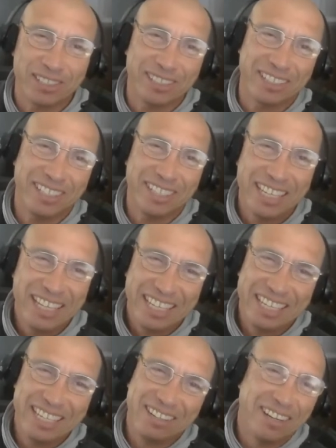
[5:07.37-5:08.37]
So,
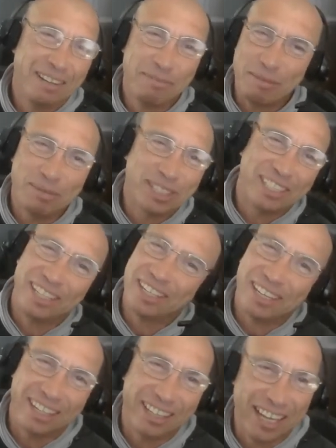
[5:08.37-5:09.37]
you know, I'm
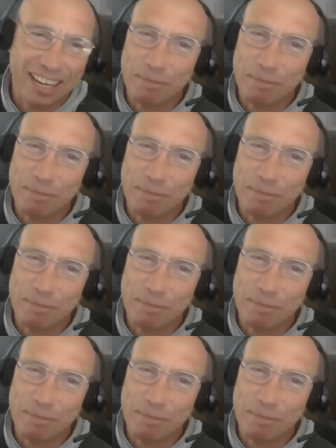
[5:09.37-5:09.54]
stuck on that.